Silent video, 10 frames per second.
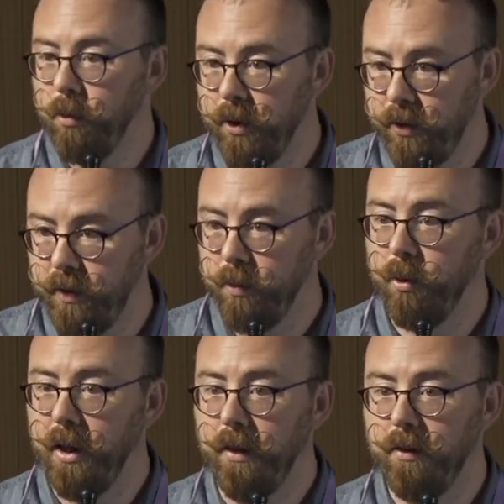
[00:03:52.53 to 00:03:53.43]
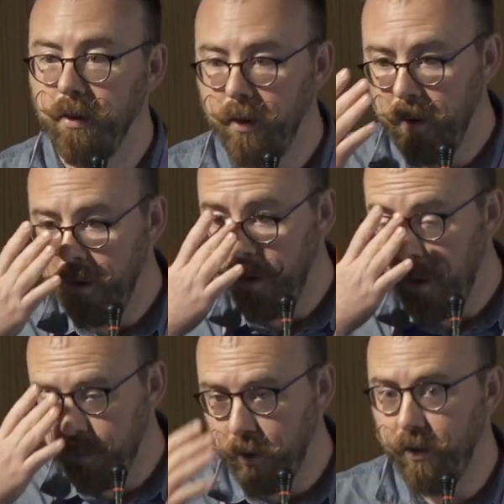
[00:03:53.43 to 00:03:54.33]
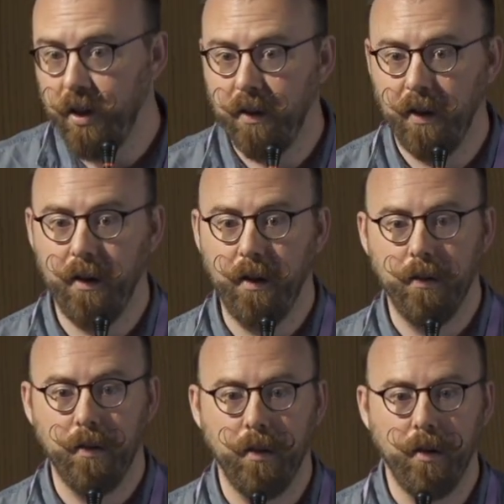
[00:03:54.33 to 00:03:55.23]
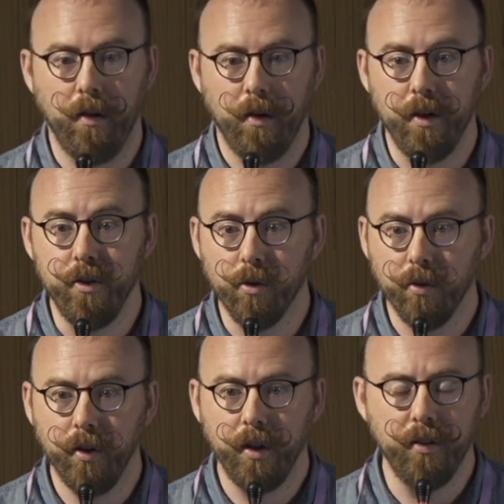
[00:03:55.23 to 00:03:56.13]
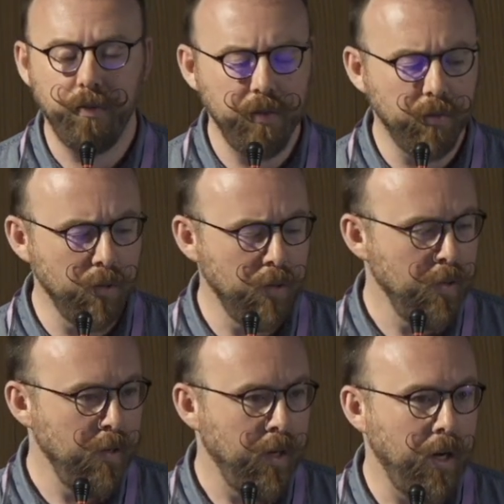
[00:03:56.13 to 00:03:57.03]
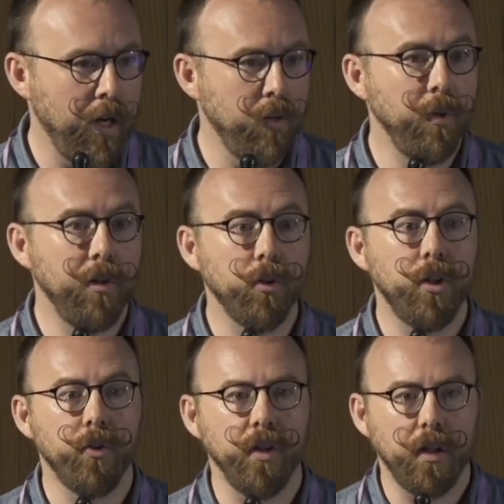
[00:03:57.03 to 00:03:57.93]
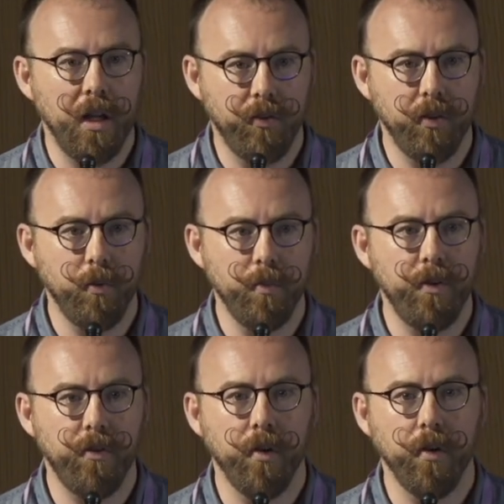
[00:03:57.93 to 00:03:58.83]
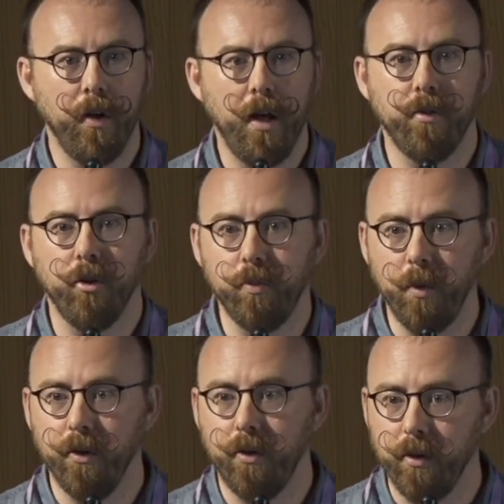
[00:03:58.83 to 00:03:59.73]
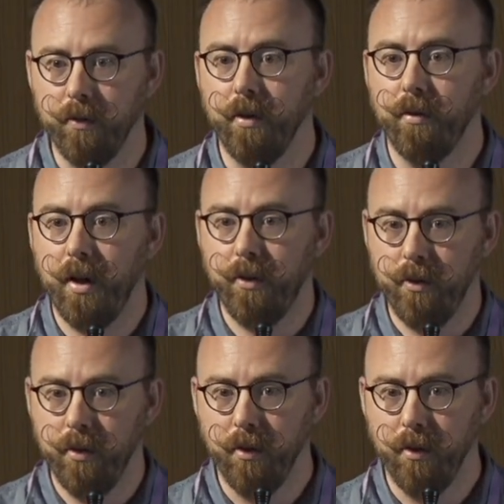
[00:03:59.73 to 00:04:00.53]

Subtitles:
We stimulate optogenetically a neuron in vivo, and we look using calcium imaging at the responses of the rest